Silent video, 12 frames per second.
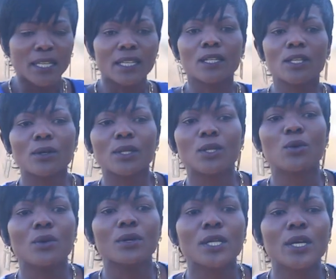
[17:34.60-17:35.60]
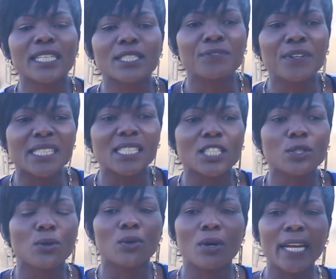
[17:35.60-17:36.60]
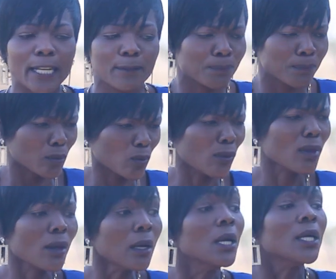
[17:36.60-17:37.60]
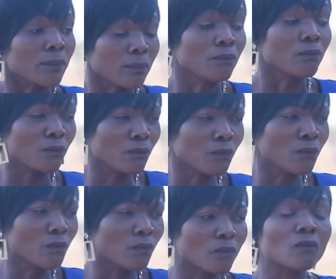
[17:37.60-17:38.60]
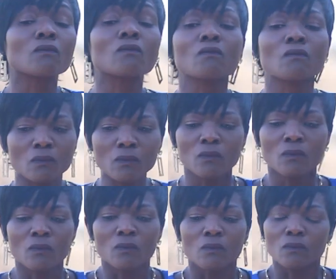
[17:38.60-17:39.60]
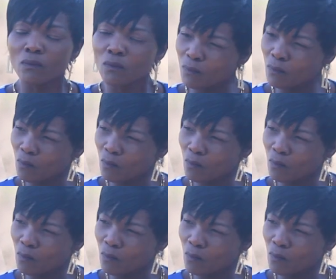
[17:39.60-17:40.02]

you at first she'll go like, mm-hmm. 10